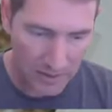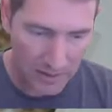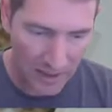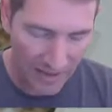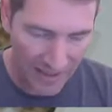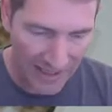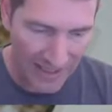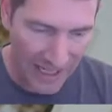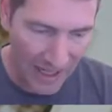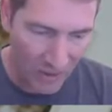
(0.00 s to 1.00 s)
A then and
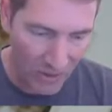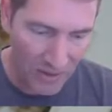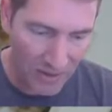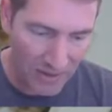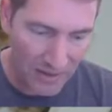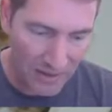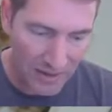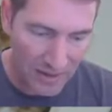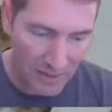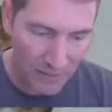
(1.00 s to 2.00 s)
now?
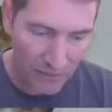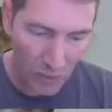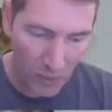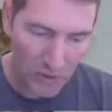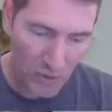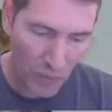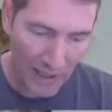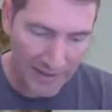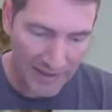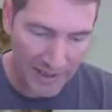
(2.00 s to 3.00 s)
Performers are 1 out
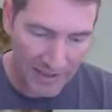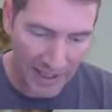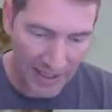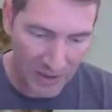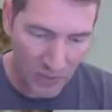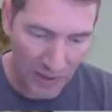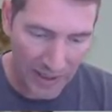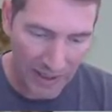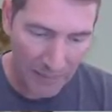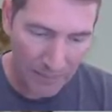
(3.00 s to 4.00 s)
of 6. Yeah, that's right.
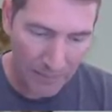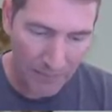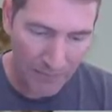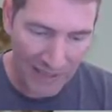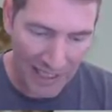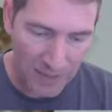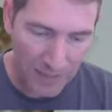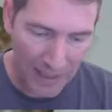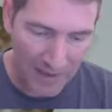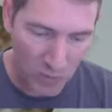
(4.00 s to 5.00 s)
And a
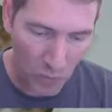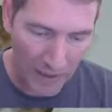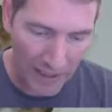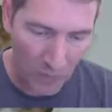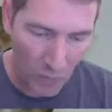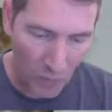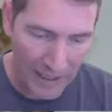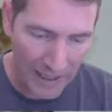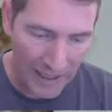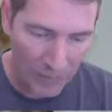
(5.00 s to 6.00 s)
flashbacks is 1 out
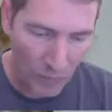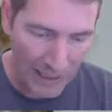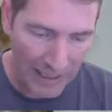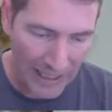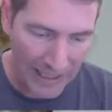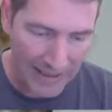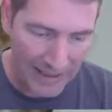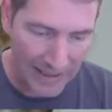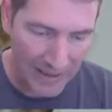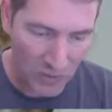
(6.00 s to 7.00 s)
of
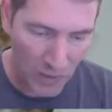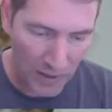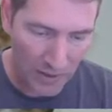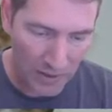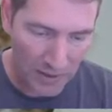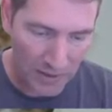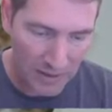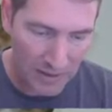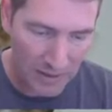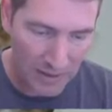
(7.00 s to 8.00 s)
18 as well.
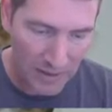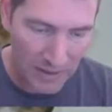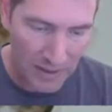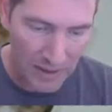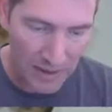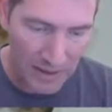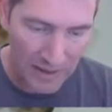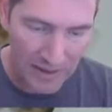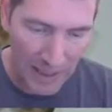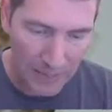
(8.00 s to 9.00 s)
And a
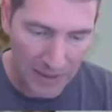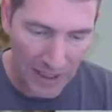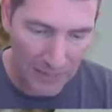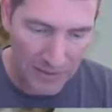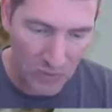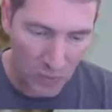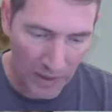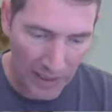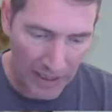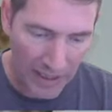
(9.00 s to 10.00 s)
Topps Comics is 1
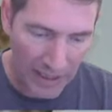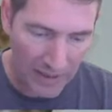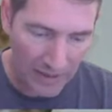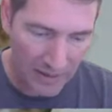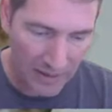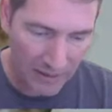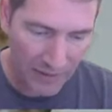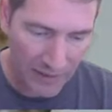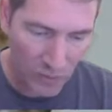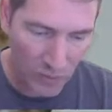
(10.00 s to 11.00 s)
out of 8. The
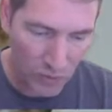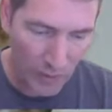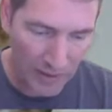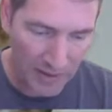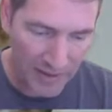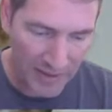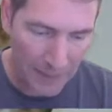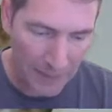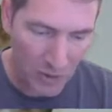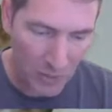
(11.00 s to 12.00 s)
Venezuela
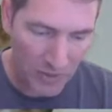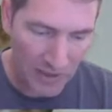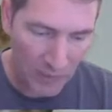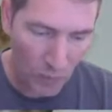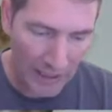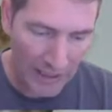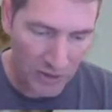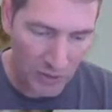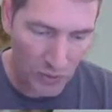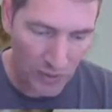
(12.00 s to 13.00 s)
stamp is almost 1 out of
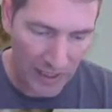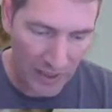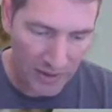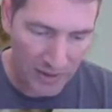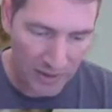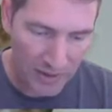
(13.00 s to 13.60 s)
2,000.